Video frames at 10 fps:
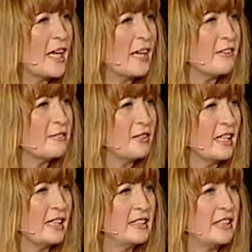have
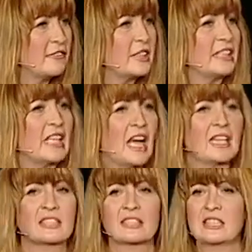different
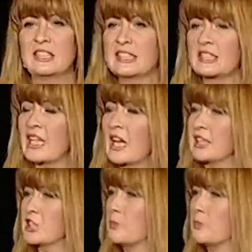likes, dislikes,